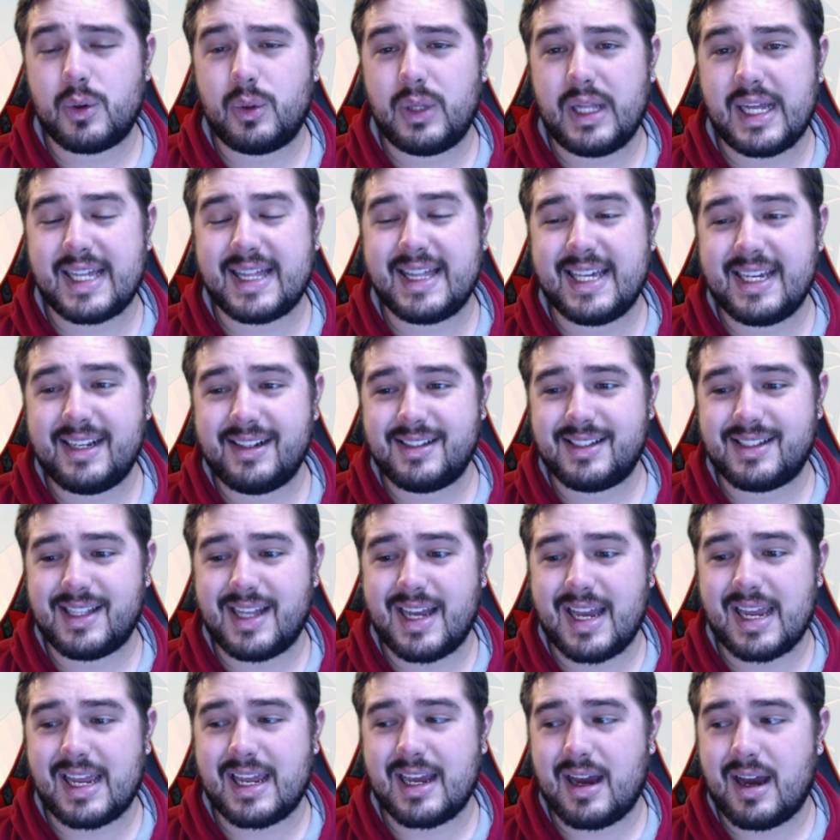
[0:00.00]
Like things
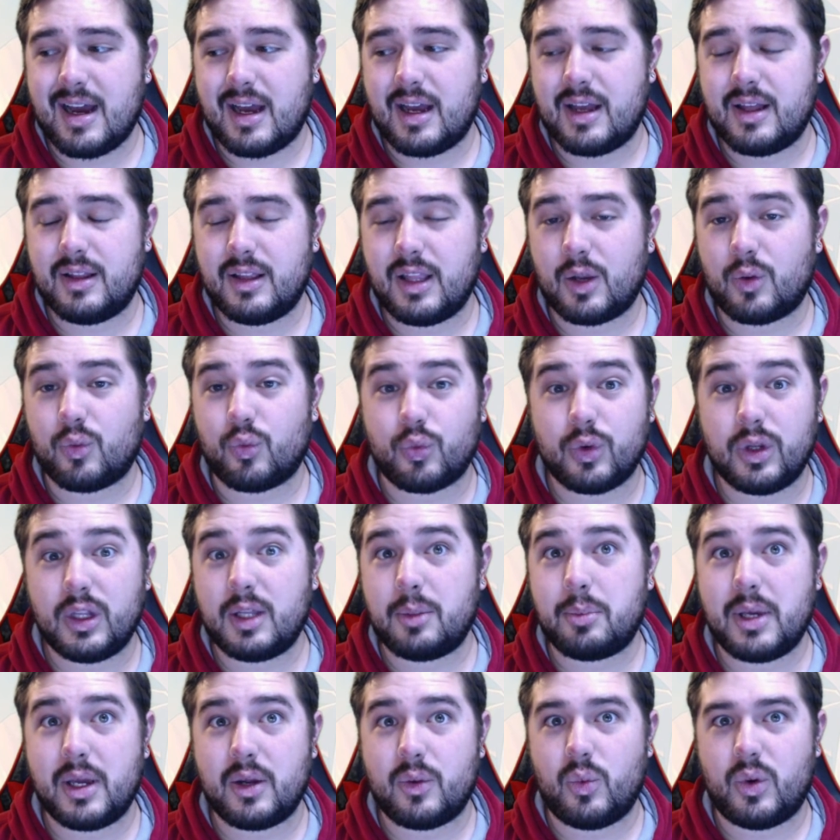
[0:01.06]
like really
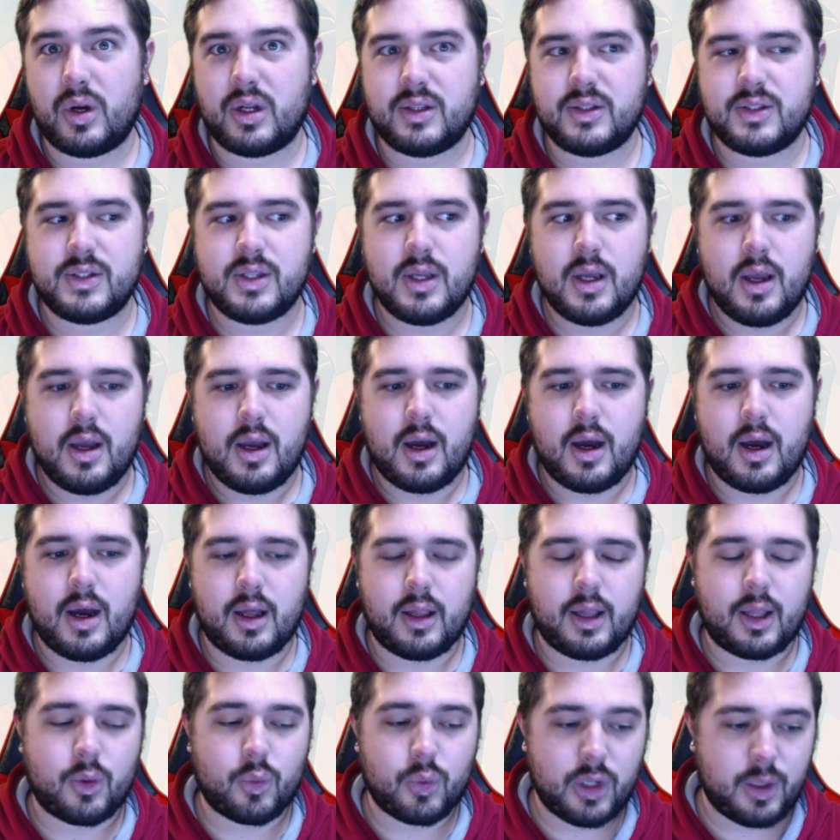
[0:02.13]
big ones,
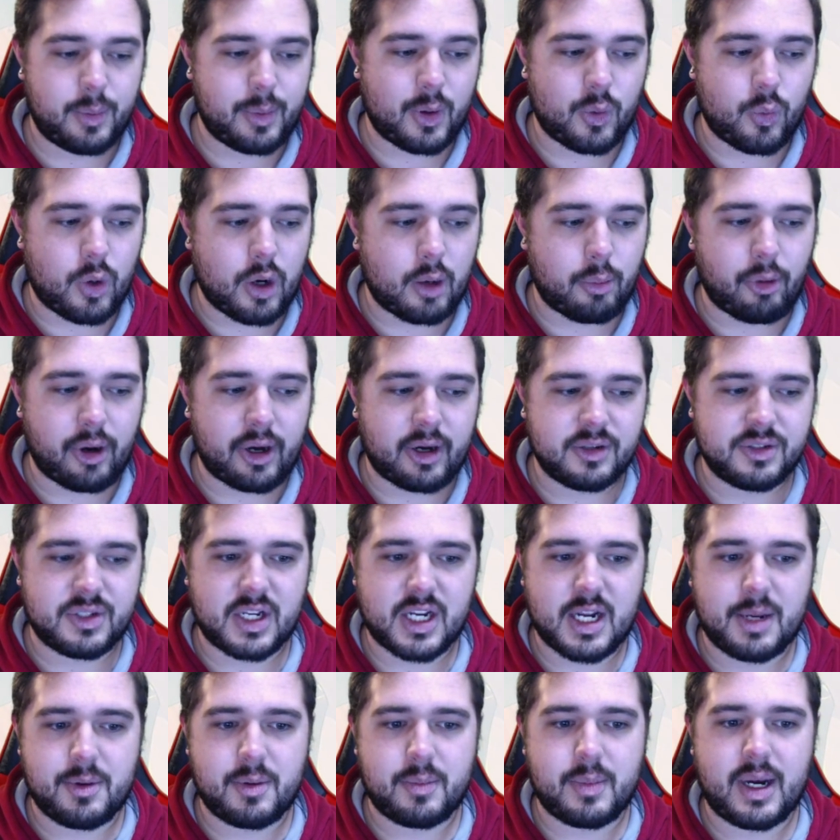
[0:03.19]
like really big wall breakers that
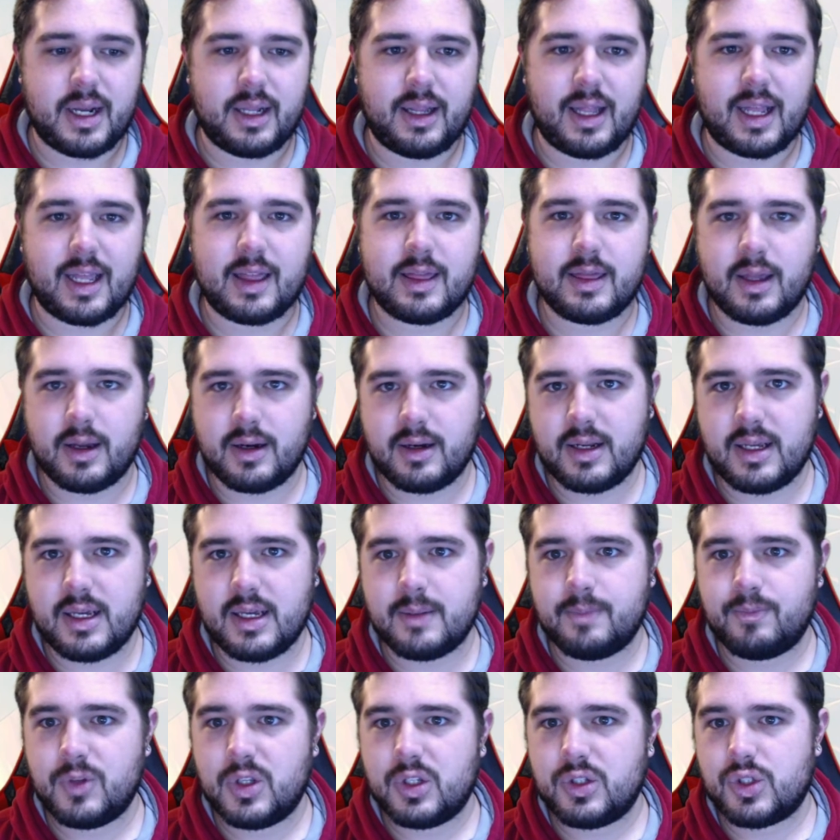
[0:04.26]
come to mind, like Thundy,
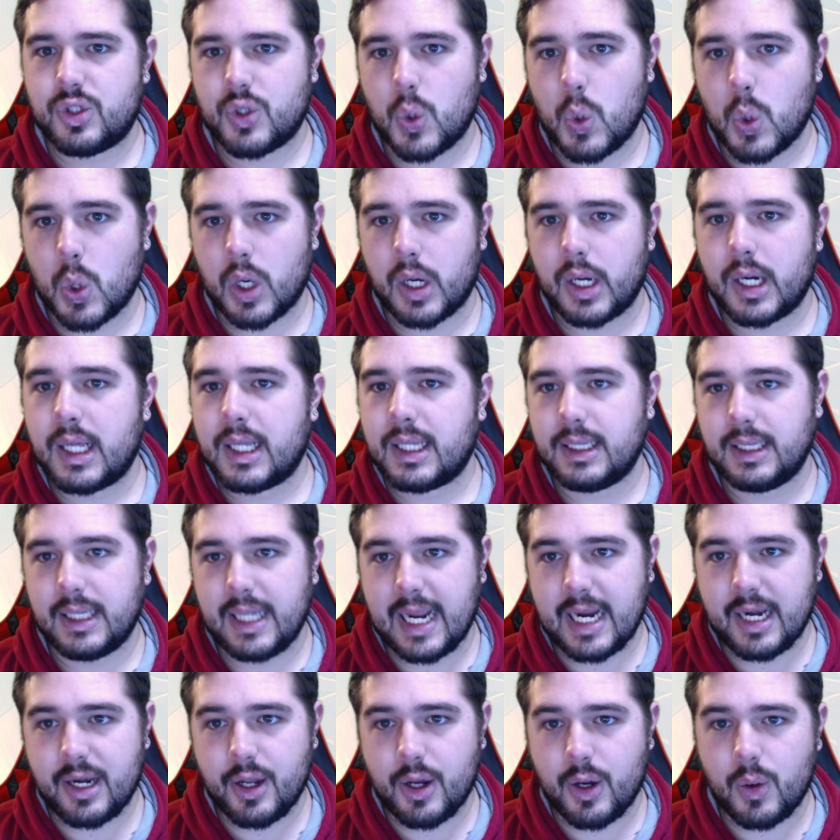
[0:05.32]
Torn,
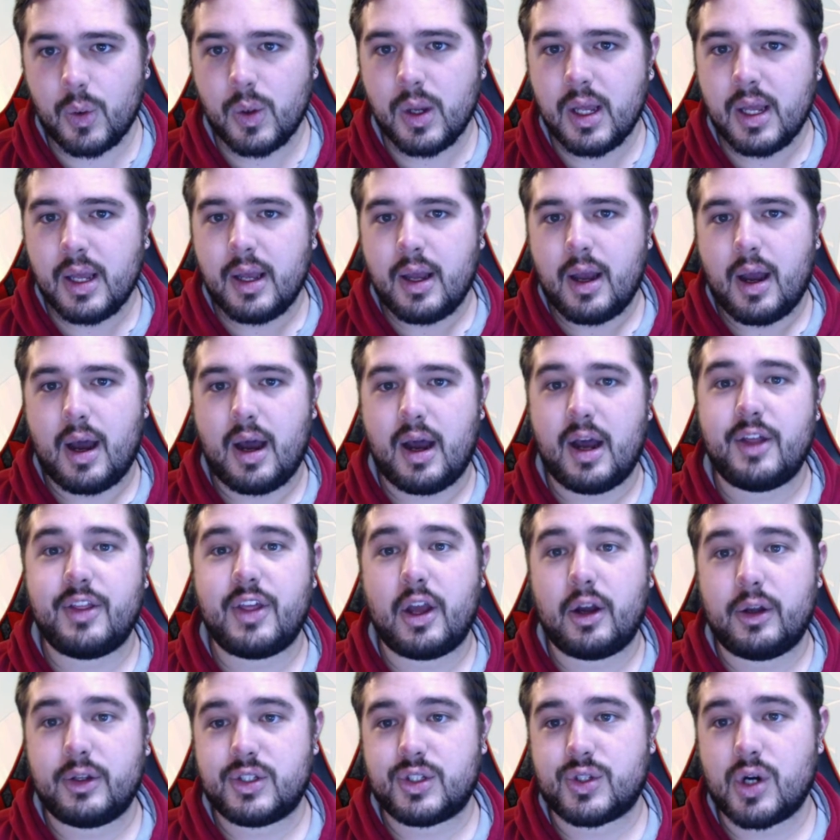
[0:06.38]
Lando. They
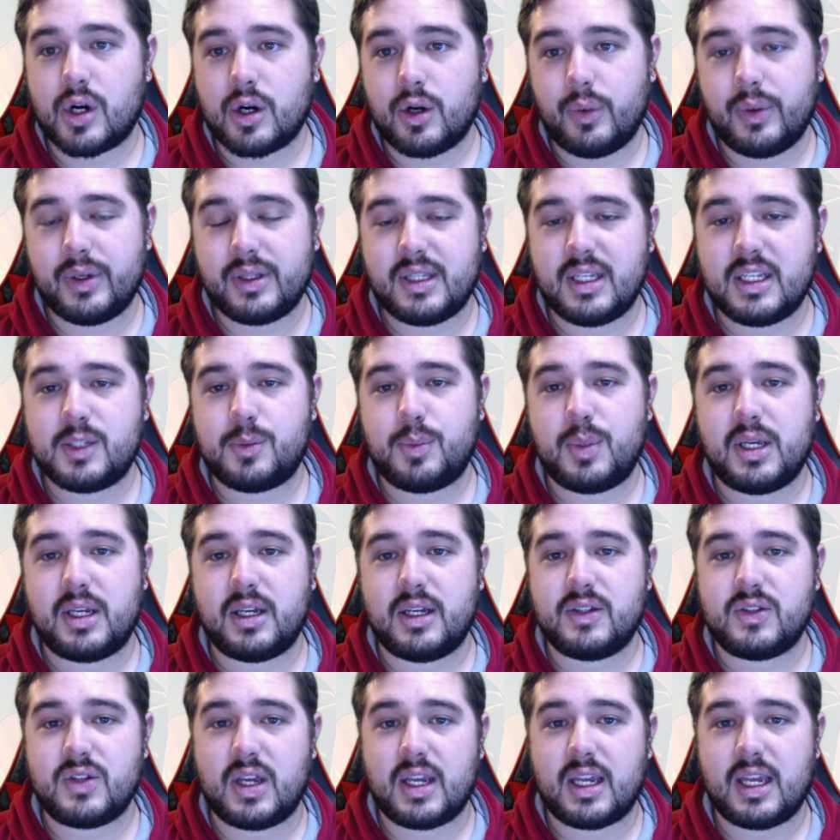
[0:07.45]
all struggle with this
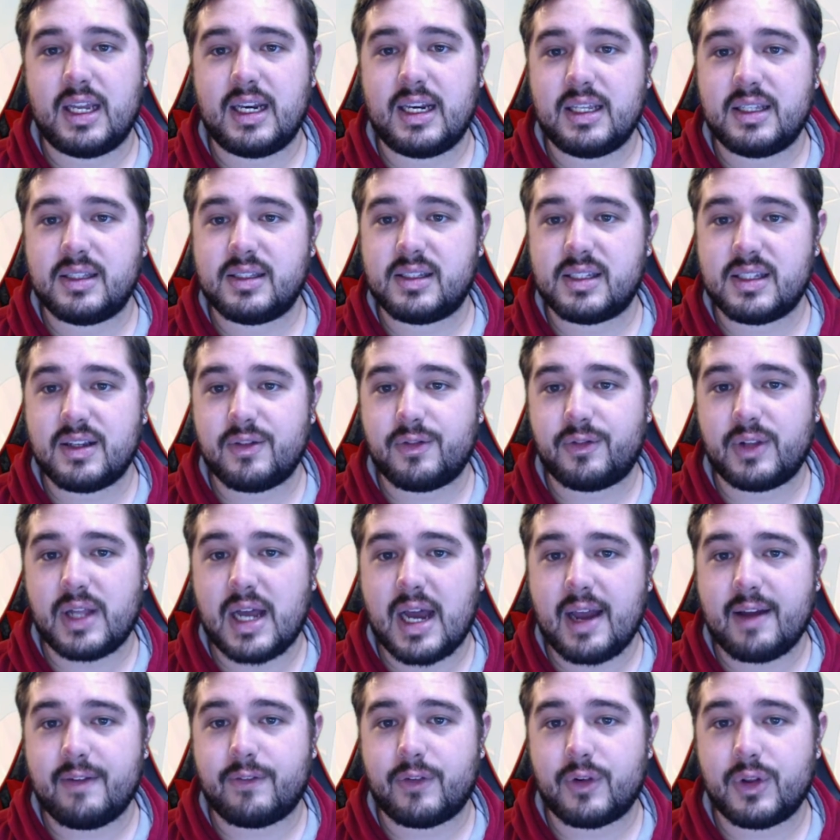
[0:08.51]
because like it needs
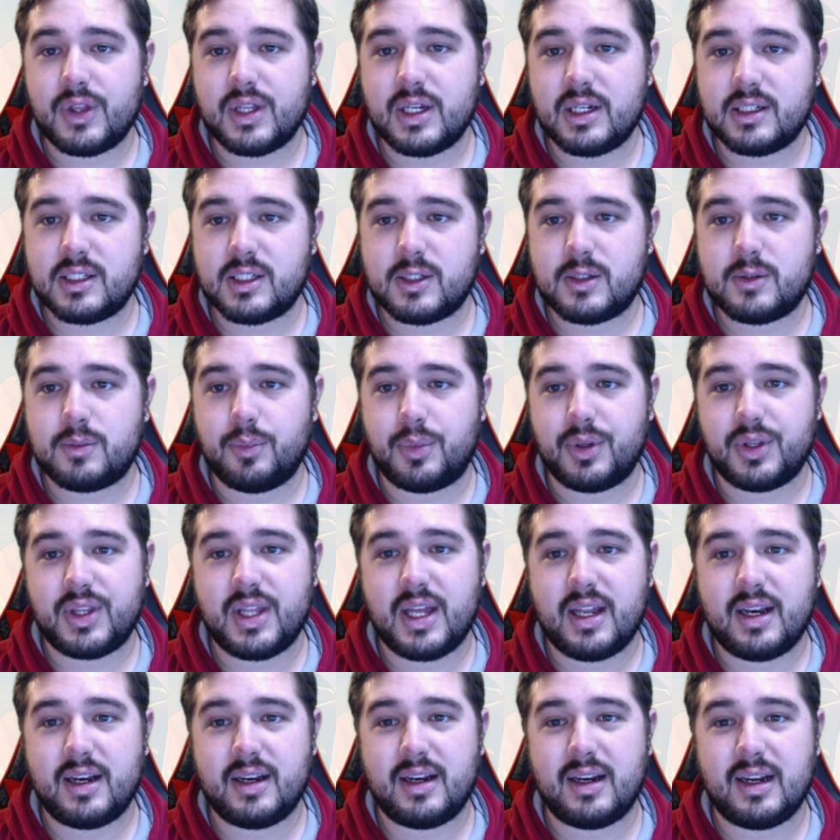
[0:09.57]
Z-Fly for this, but
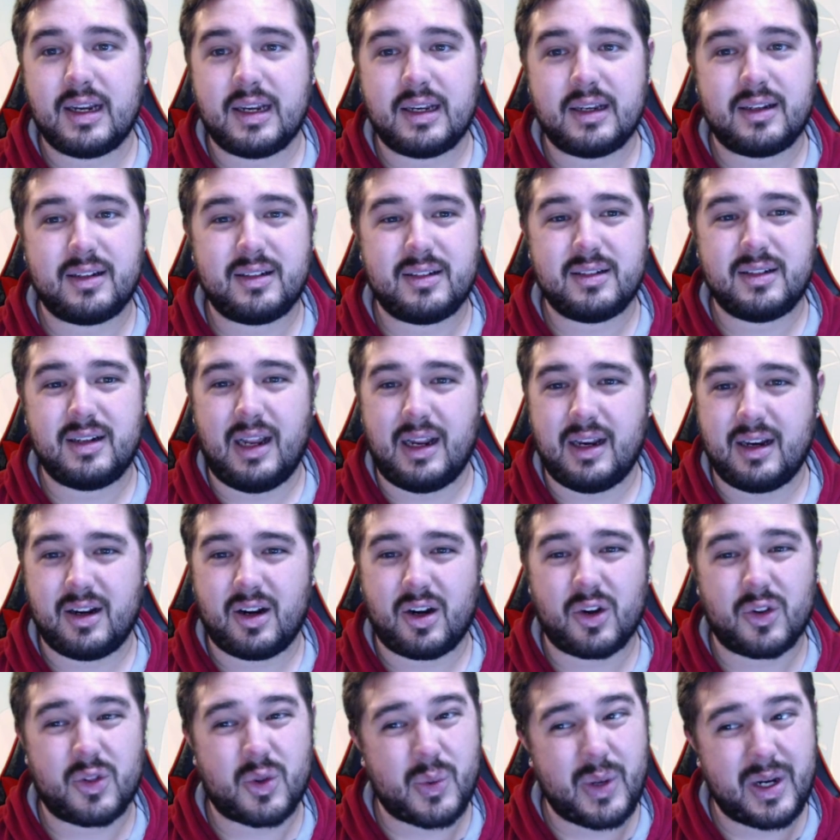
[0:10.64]
then
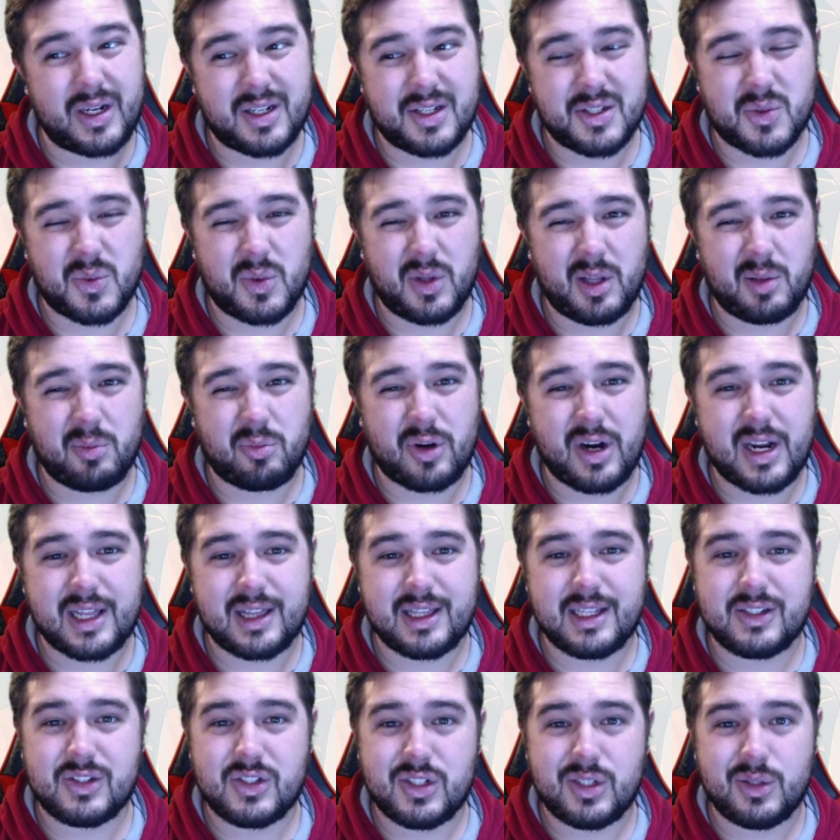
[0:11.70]
Earthquake doesn't really break
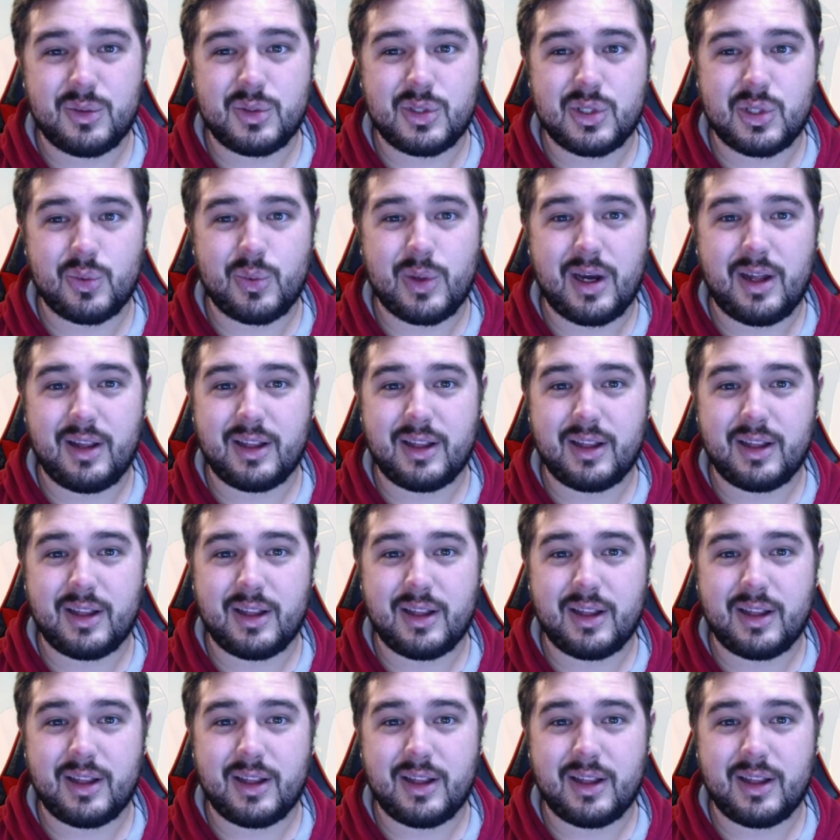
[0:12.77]
this too well.